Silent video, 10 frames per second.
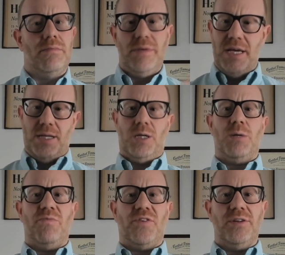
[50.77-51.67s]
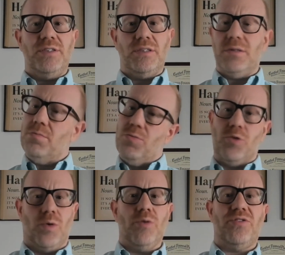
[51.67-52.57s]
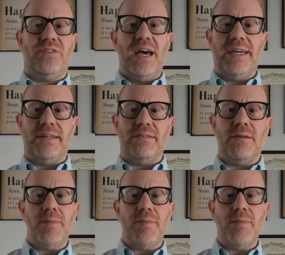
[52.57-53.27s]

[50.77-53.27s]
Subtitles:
Income first, growth second.